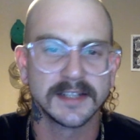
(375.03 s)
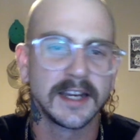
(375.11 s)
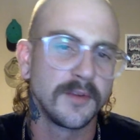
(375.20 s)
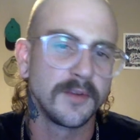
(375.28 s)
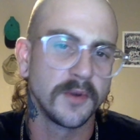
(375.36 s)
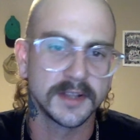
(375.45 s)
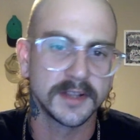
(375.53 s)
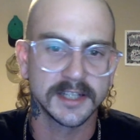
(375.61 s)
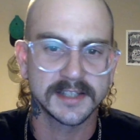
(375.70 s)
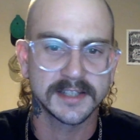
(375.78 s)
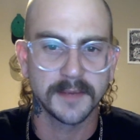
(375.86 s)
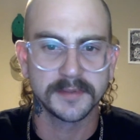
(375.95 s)
I didn't want
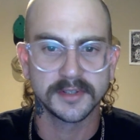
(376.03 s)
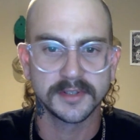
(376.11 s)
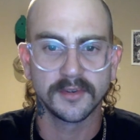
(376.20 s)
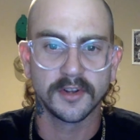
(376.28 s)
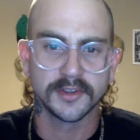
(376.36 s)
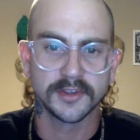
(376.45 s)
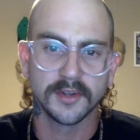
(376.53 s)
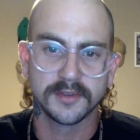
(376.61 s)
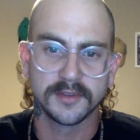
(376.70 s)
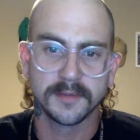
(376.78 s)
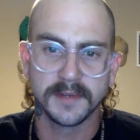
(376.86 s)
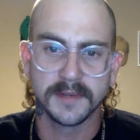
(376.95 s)
this episode on
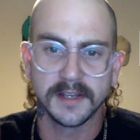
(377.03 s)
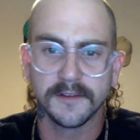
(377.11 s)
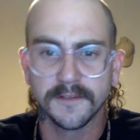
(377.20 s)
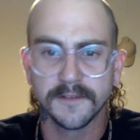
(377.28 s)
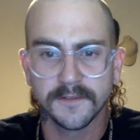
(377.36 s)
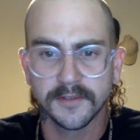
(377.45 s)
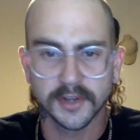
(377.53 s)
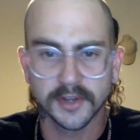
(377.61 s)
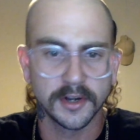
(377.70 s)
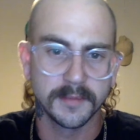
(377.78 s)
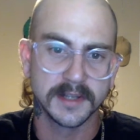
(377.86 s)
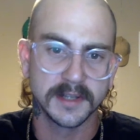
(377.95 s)
Thoth to be
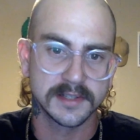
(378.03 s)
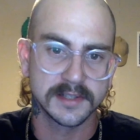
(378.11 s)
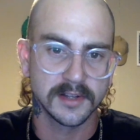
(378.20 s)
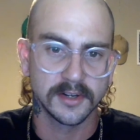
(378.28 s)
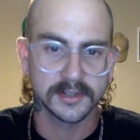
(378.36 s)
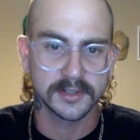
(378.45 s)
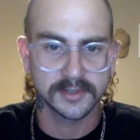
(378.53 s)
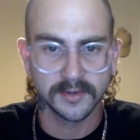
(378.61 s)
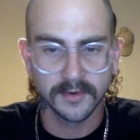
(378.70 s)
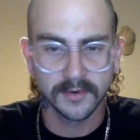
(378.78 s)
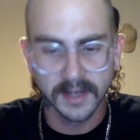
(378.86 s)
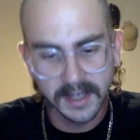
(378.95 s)
30 minutes long, so